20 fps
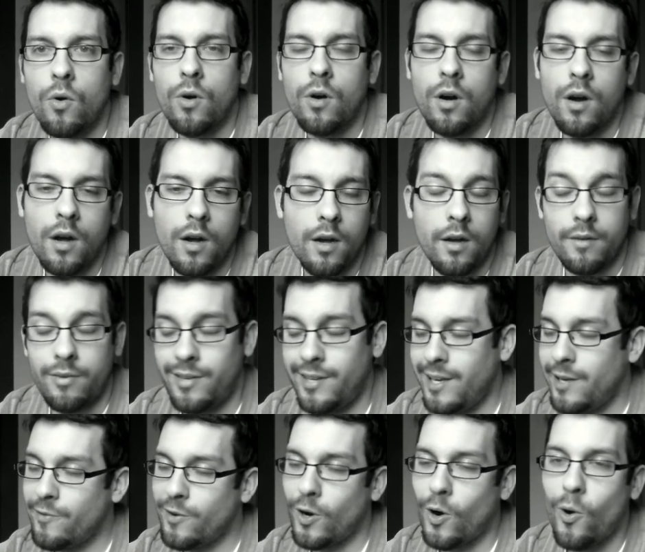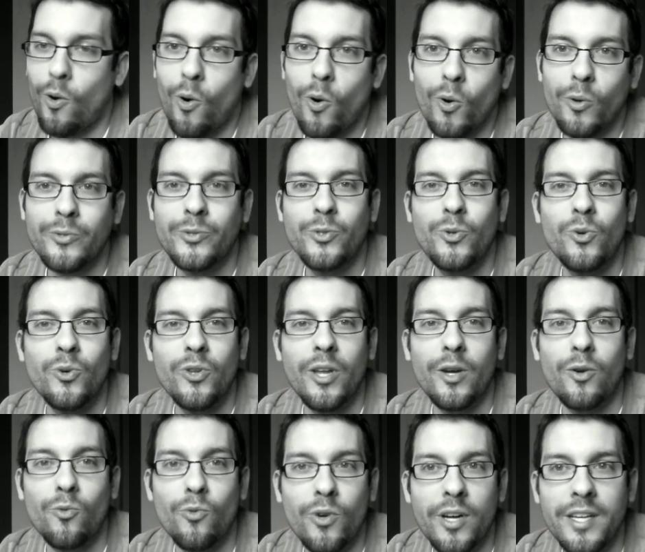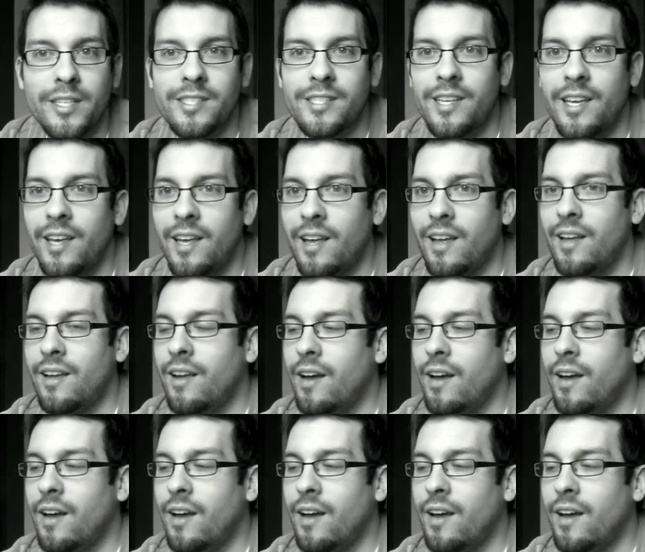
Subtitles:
or even go old school like Risk,